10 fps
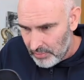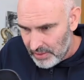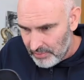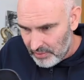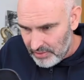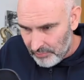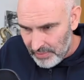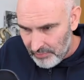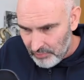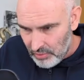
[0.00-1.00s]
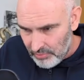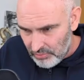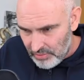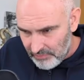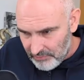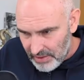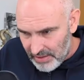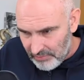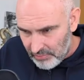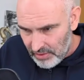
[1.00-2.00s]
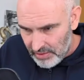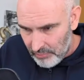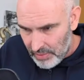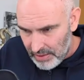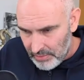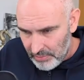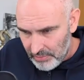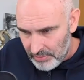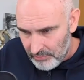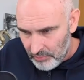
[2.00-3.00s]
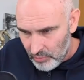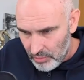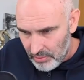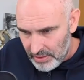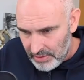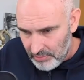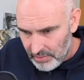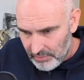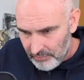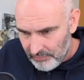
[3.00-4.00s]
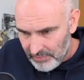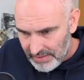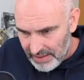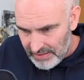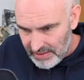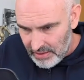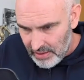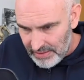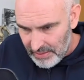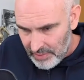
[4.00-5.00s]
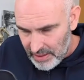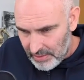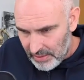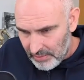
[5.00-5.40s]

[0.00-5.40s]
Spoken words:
I'm going to play pawn to a5 to try to play a4, a3. He takes here, I take back.